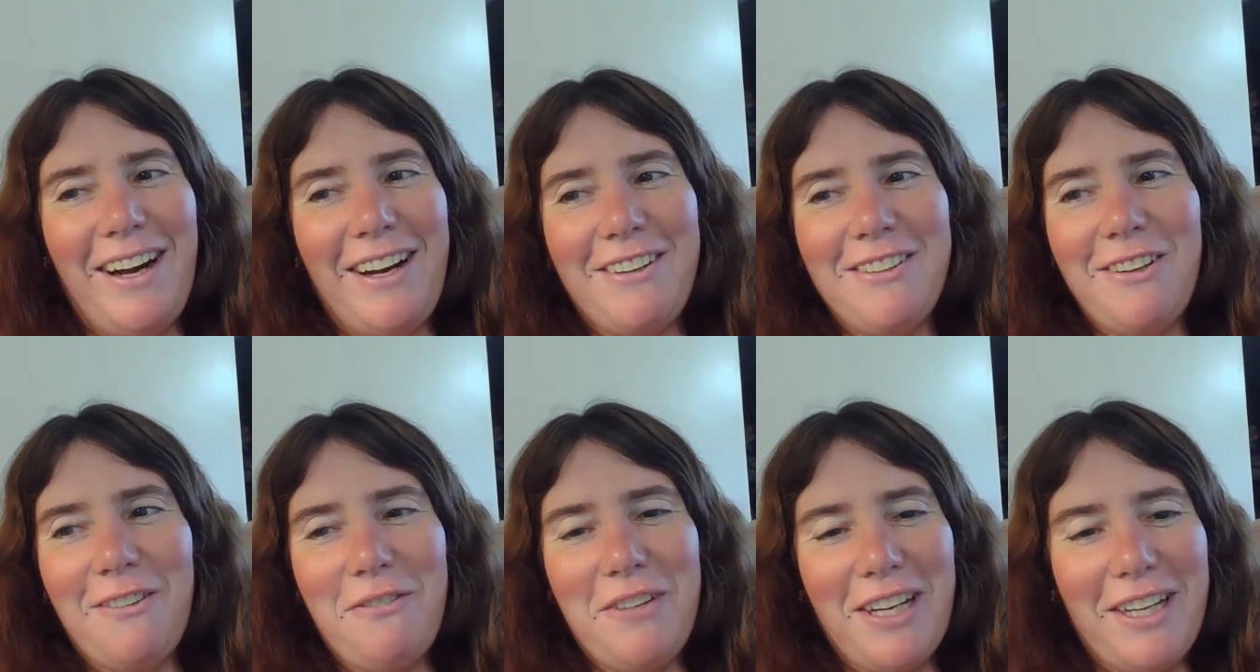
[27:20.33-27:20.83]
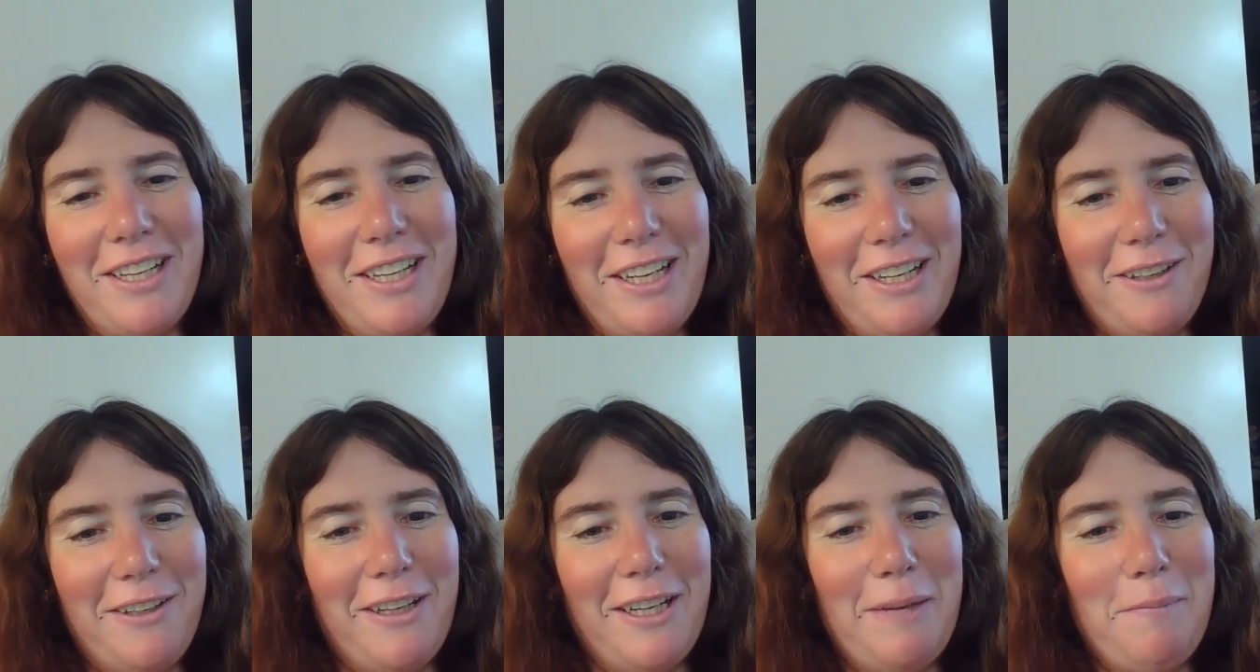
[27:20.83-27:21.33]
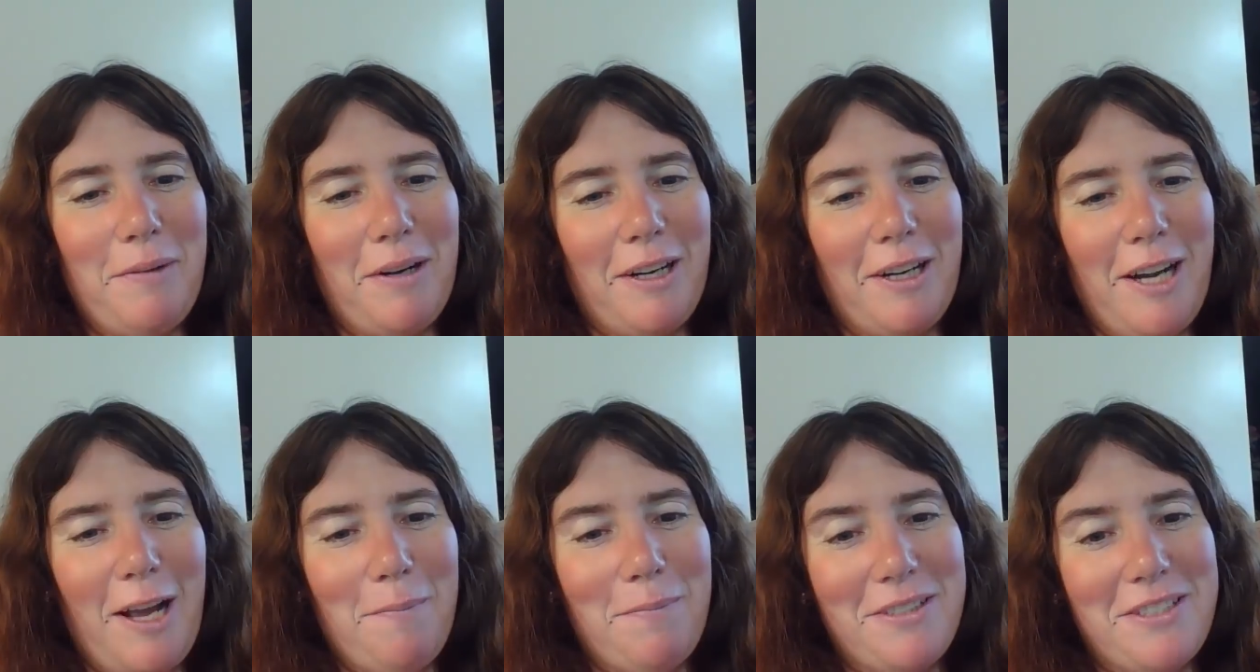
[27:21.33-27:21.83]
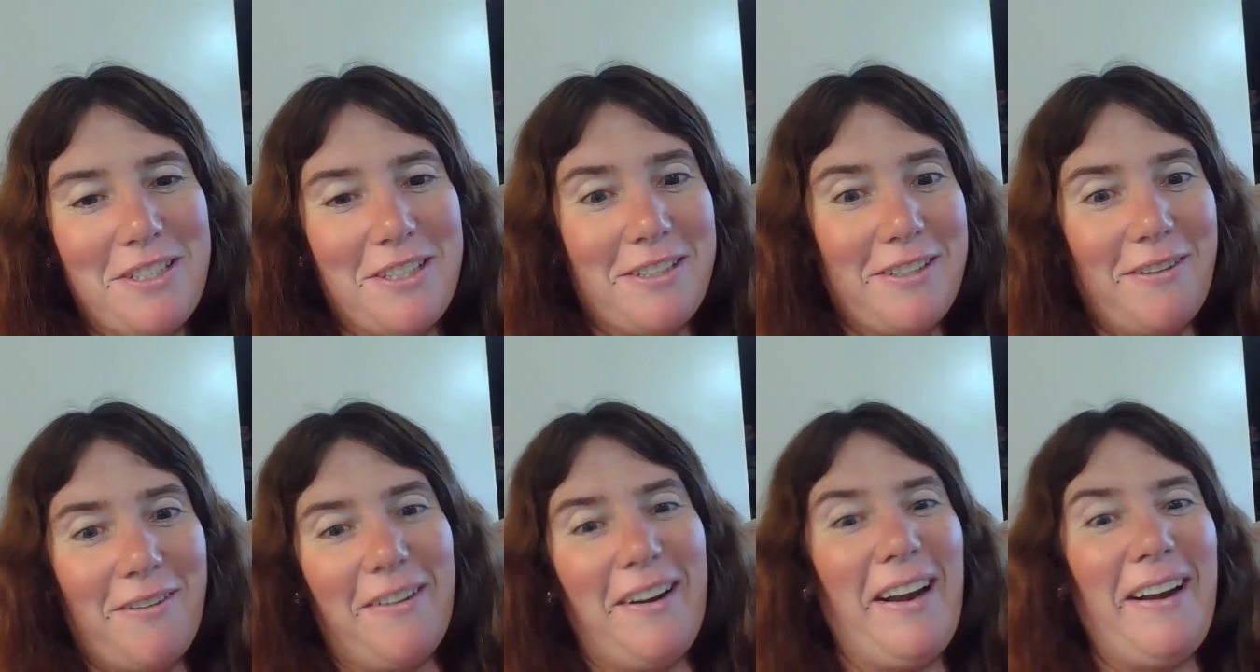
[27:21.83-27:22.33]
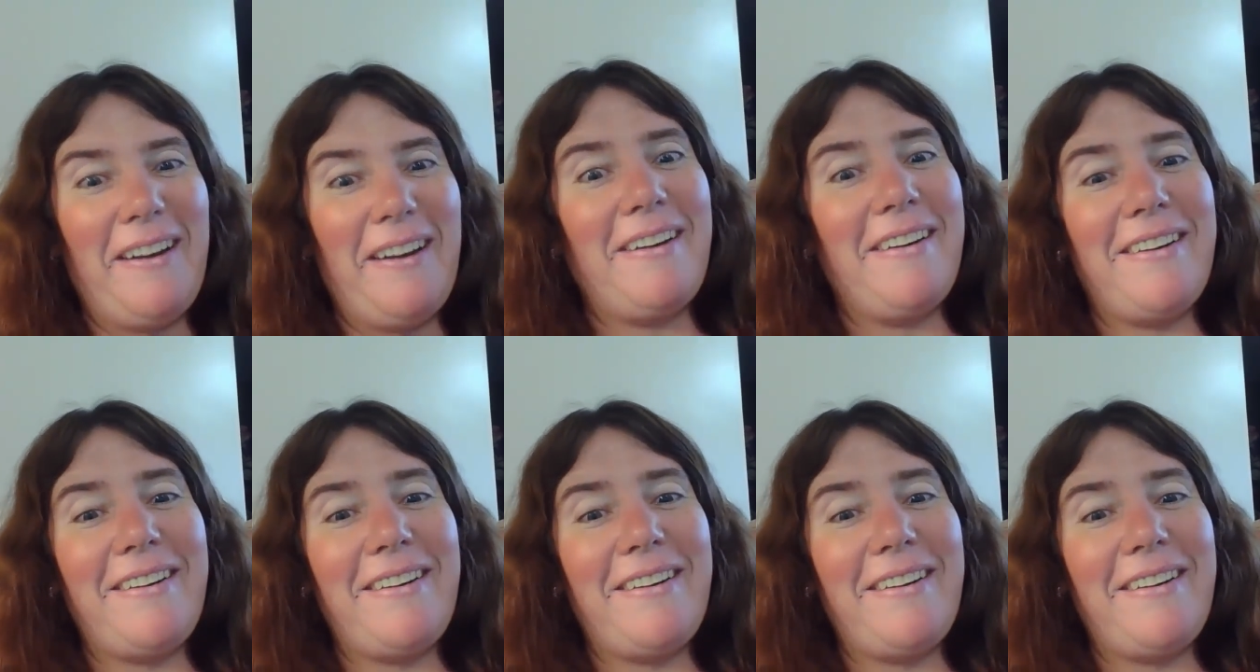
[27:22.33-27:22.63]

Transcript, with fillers: I don't know if you can hear Honey Bear or not, but she's going,